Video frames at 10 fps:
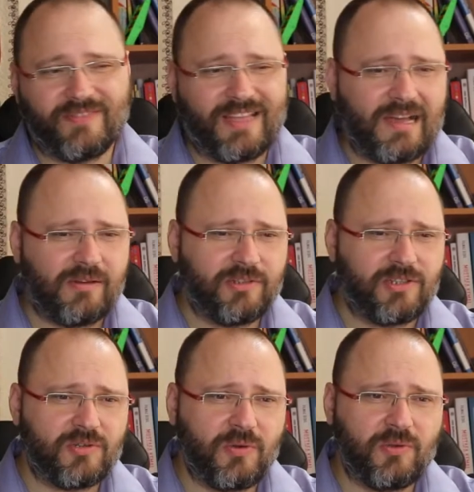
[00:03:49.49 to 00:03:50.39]
Now
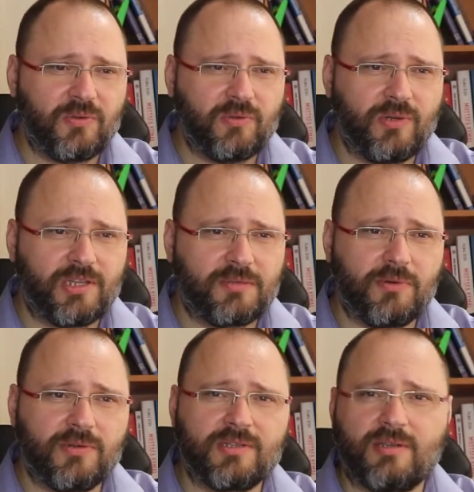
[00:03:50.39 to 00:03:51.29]
this is going to
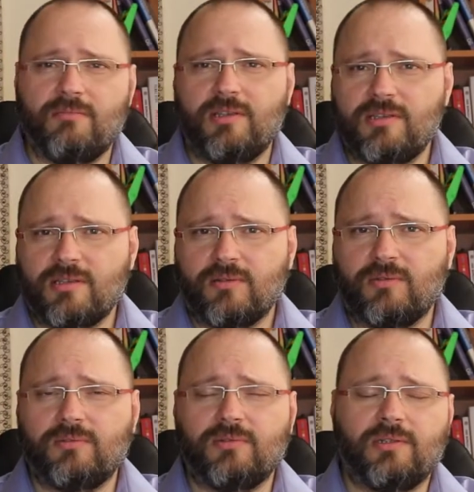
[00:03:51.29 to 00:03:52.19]
expose some risk
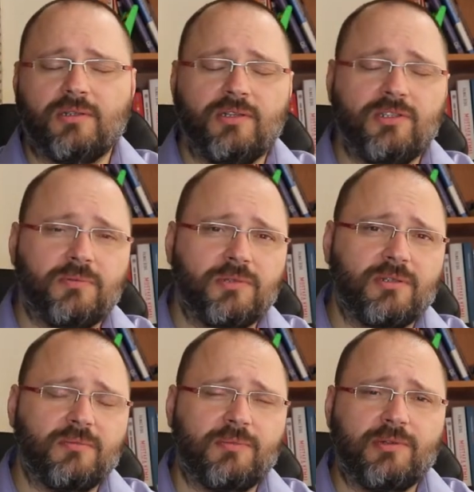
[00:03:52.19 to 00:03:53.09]
to
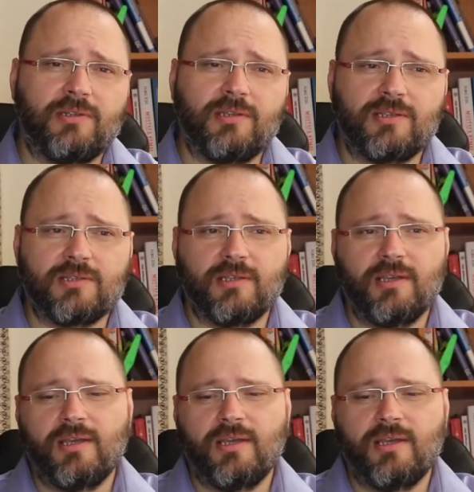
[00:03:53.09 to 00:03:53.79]
Egyptian politics